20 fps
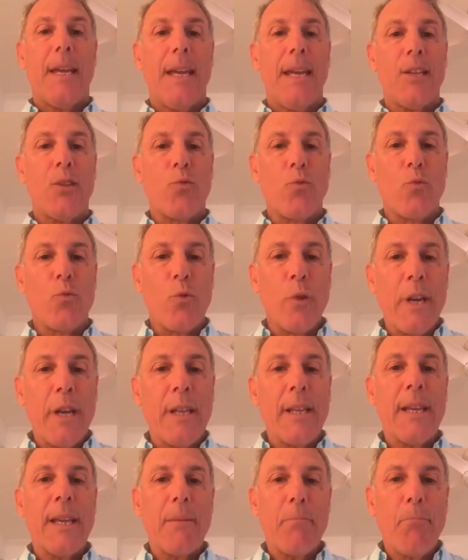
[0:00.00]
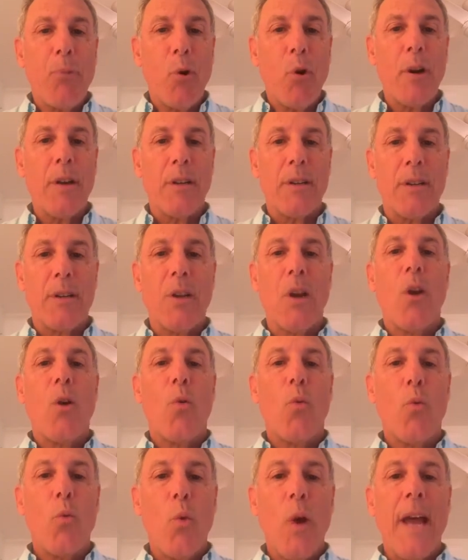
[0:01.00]
It's really important
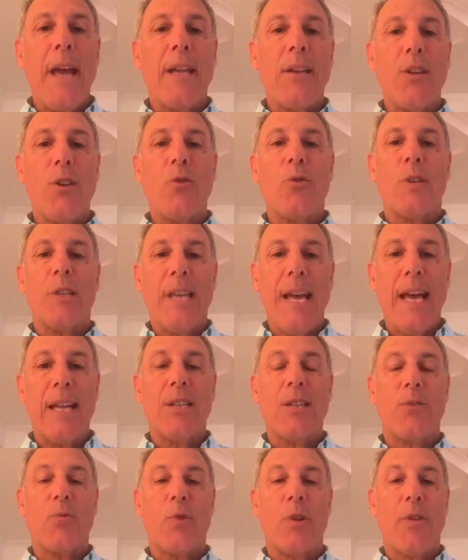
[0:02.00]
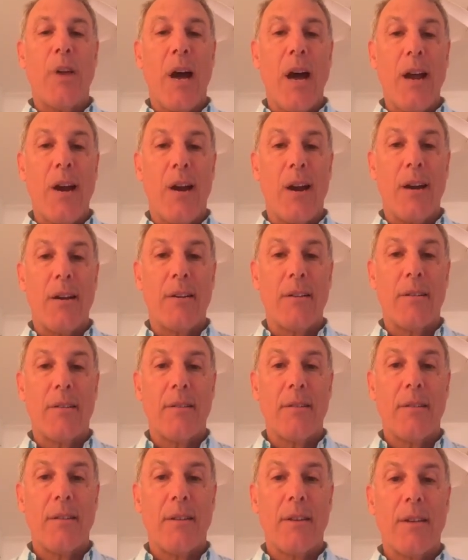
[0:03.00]
when you test with iHeart
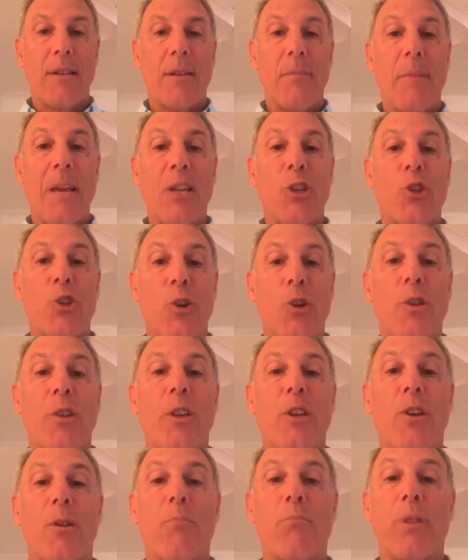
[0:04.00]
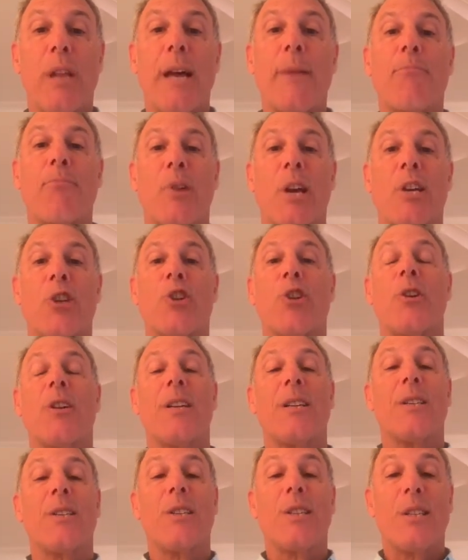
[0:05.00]
to make sure that your blood pressure
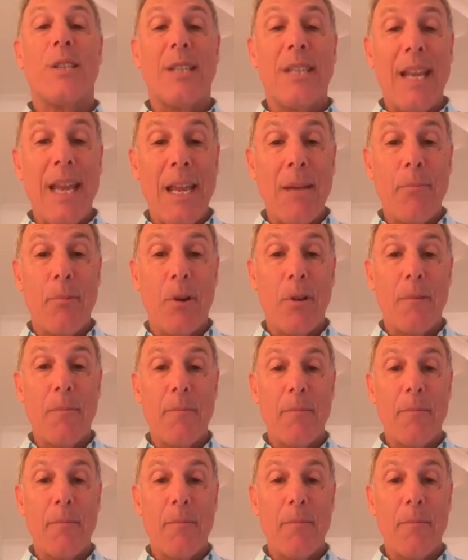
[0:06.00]
is stable.